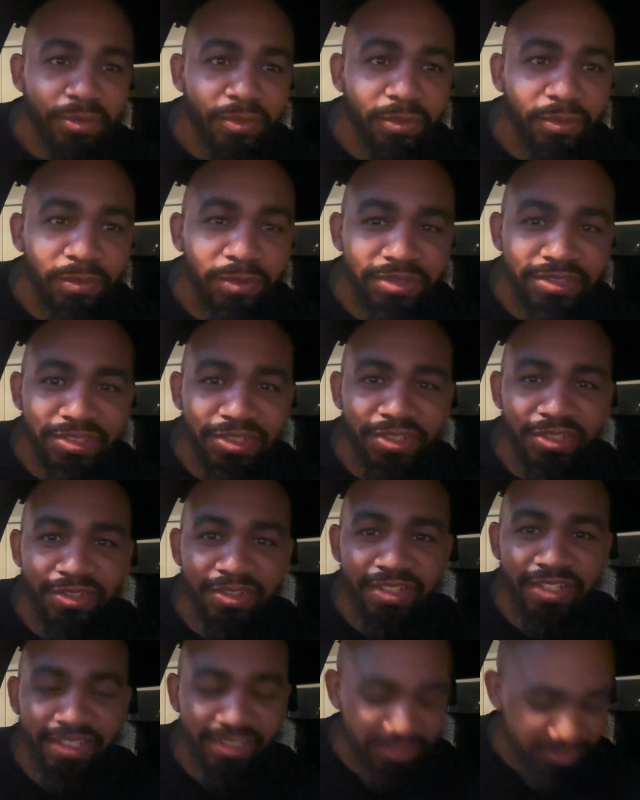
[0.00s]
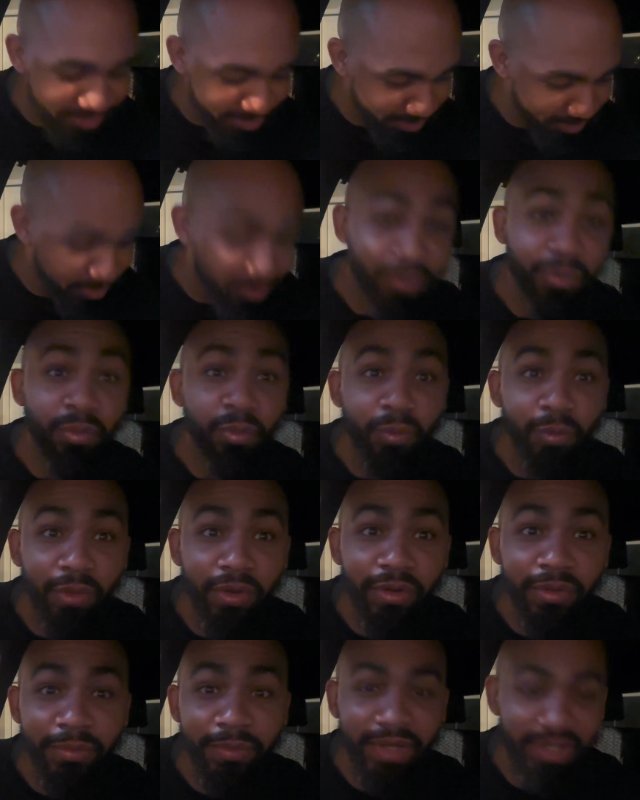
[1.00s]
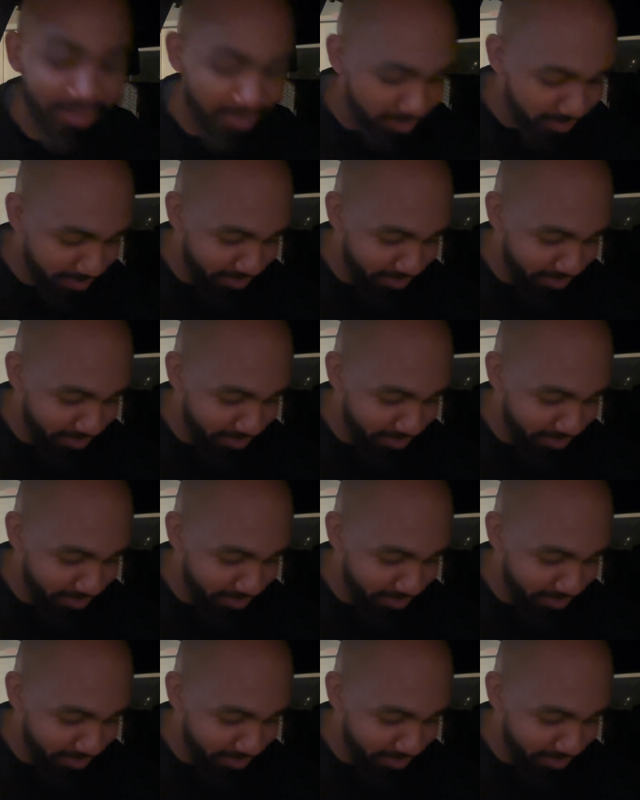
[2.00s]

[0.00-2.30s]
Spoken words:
What's going on, guys? Welcome back.